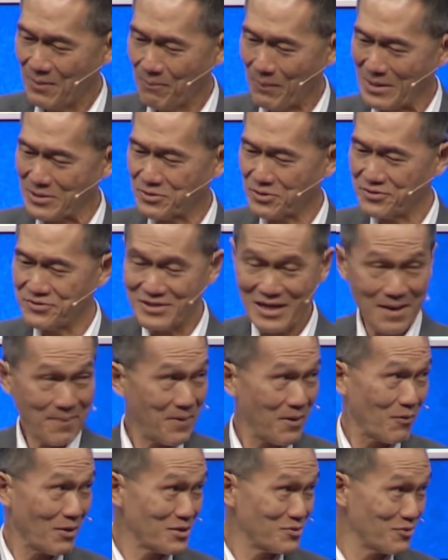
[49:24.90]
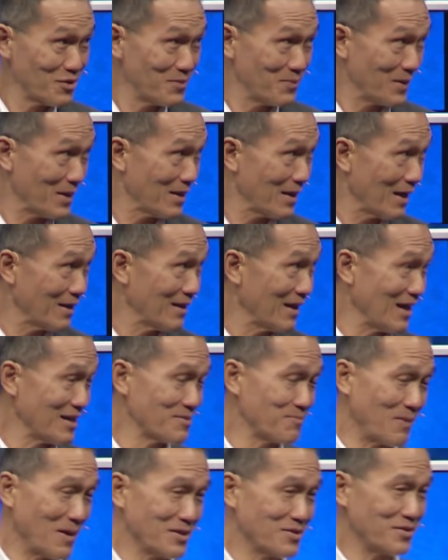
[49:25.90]
Pastor J P was with me and
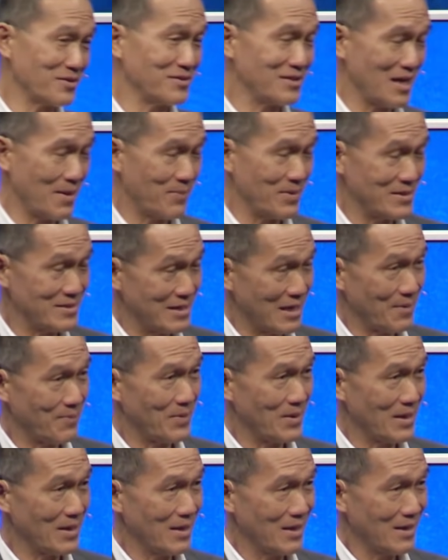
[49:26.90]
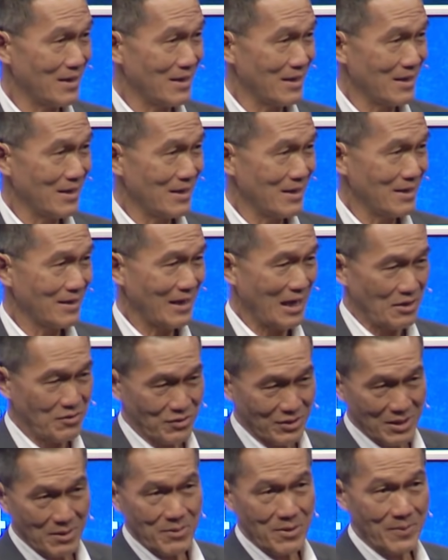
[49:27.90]
asked Pastor J P, J P, can
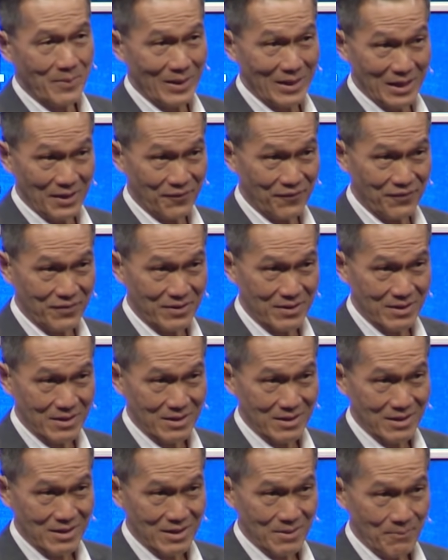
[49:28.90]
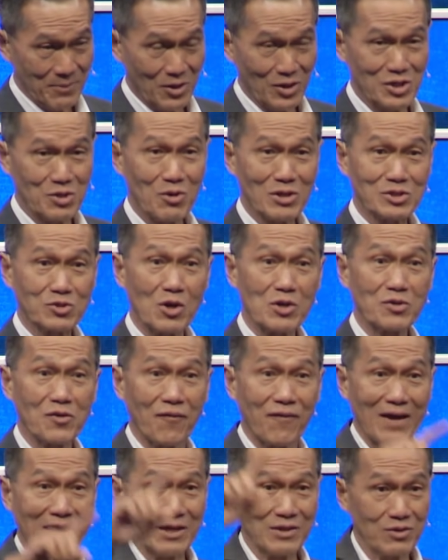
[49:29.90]
you give him a lift? Because he was going to
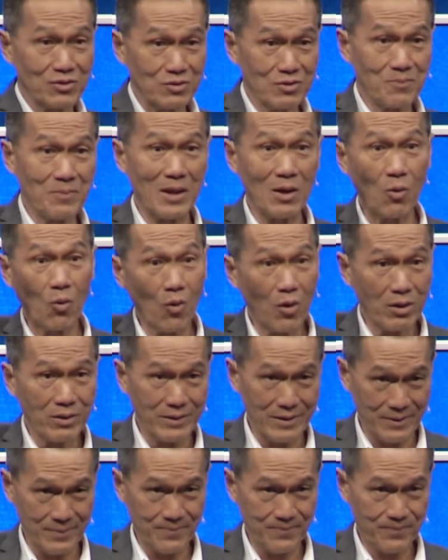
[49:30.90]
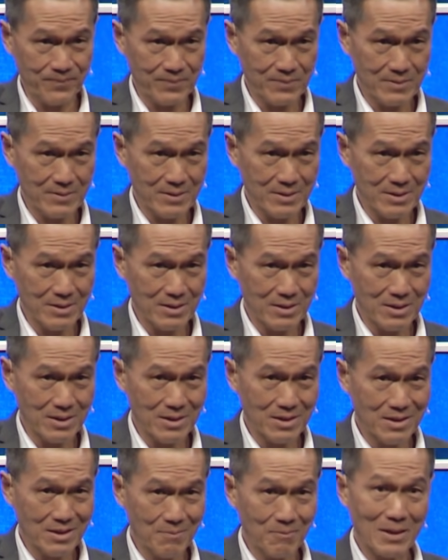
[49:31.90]
fly to Milwaukee.
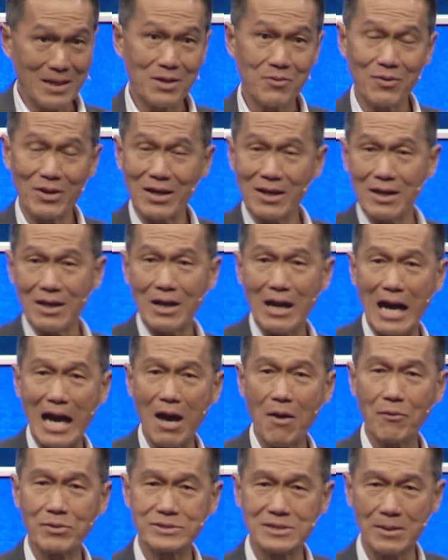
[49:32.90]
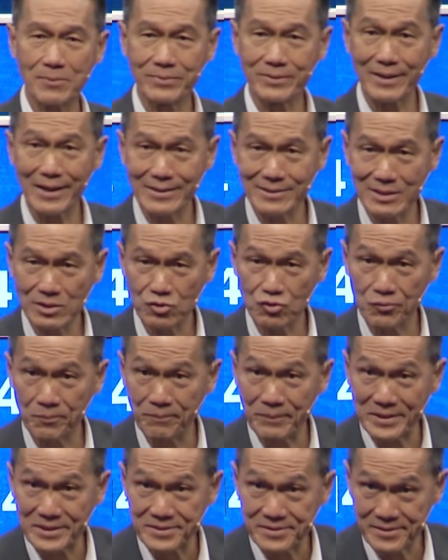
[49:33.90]
By the way, I was upgraded to
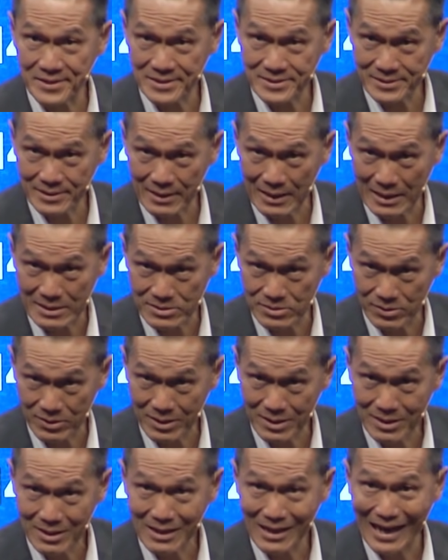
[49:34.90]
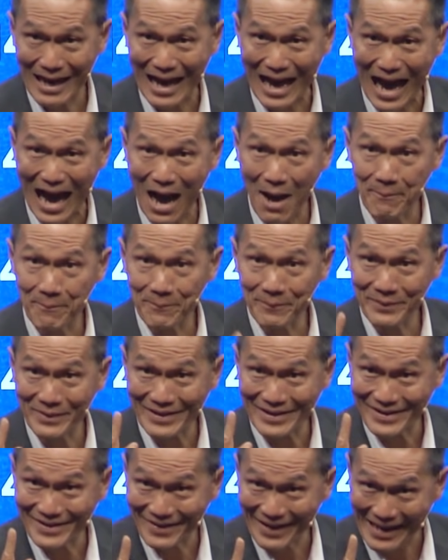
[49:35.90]
business class, okay?
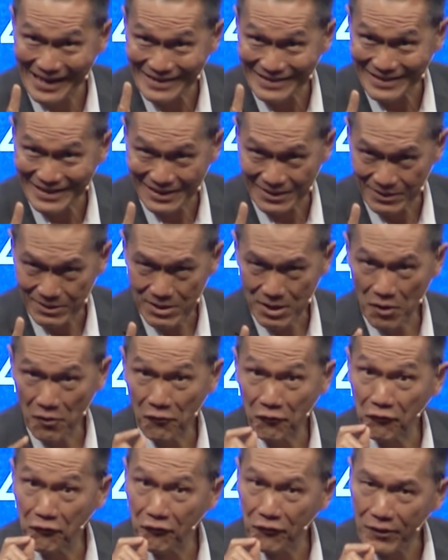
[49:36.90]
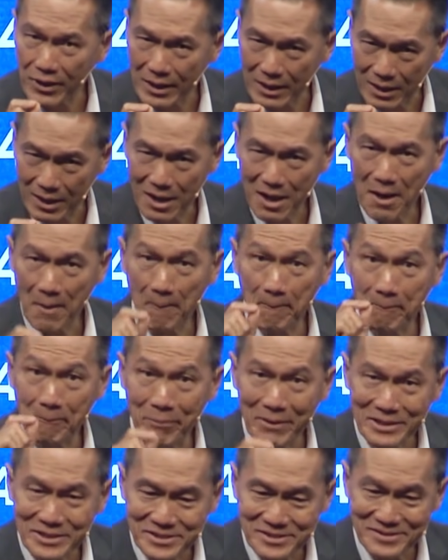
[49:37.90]
Upgraded, free,
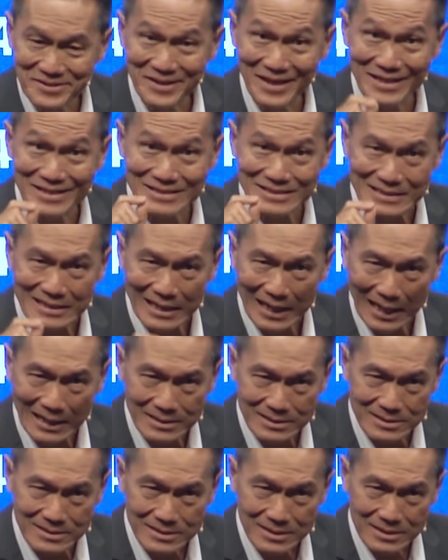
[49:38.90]
business class.